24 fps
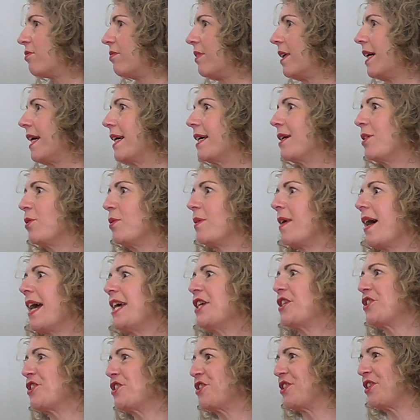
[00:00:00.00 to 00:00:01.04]
Great
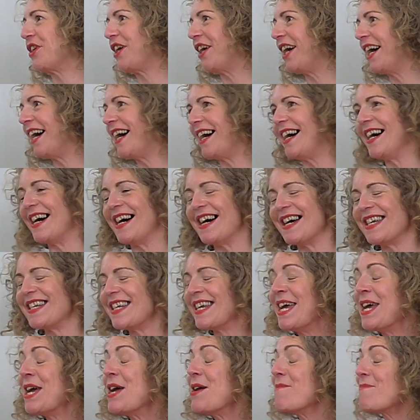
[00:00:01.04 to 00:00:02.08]
question.
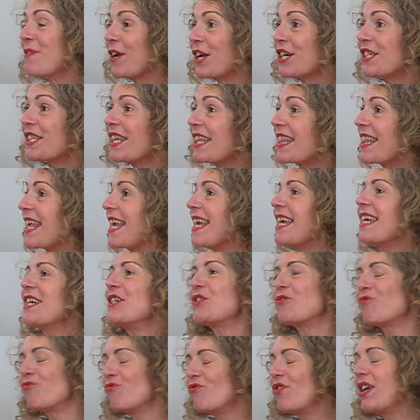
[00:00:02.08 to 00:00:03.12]
Because I think
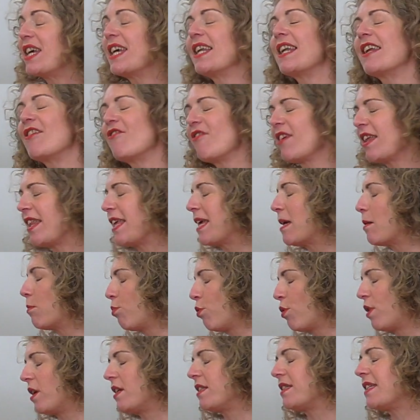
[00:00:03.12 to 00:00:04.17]
it's really, really
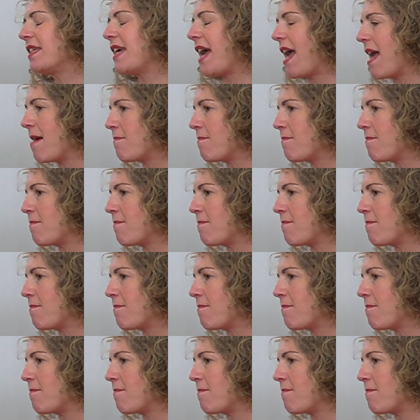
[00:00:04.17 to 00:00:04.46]
important to